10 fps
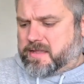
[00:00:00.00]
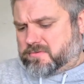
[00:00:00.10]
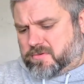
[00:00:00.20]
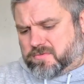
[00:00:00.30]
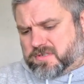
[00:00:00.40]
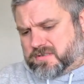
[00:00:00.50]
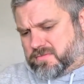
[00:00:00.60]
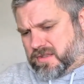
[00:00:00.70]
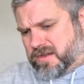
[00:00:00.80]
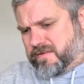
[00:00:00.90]
This one was
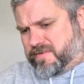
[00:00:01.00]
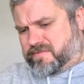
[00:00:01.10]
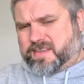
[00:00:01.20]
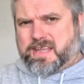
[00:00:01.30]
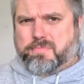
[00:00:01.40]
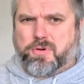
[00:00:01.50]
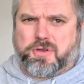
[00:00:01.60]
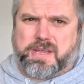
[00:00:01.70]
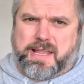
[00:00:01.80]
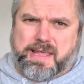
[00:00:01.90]
$3.50, bought
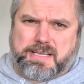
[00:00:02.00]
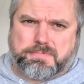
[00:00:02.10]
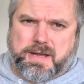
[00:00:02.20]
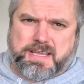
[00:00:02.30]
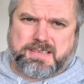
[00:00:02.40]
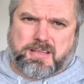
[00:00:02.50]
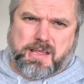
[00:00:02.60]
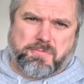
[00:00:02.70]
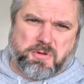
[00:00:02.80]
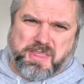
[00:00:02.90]
on AliExpress,
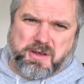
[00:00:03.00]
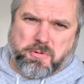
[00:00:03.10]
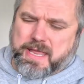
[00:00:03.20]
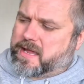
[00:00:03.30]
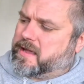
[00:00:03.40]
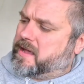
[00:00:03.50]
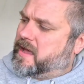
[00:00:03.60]
came within a week.